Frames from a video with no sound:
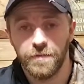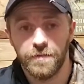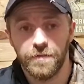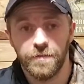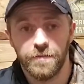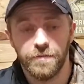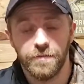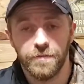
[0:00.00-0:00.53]

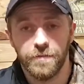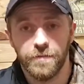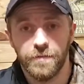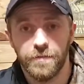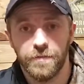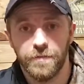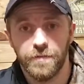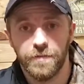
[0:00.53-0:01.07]
A
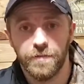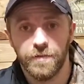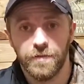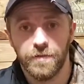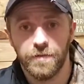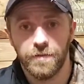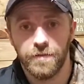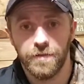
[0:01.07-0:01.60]

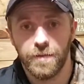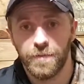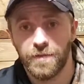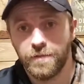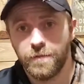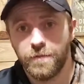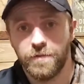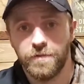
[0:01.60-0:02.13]
couple of
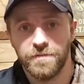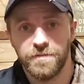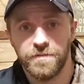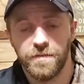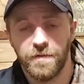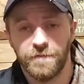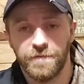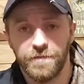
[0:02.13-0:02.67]
the corners and
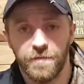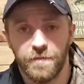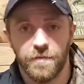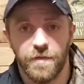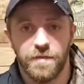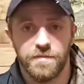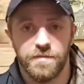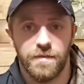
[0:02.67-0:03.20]
stuff showed
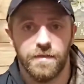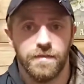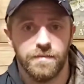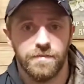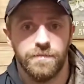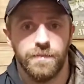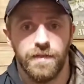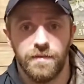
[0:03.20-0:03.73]
nice
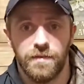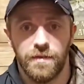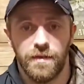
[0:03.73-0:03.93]
things, but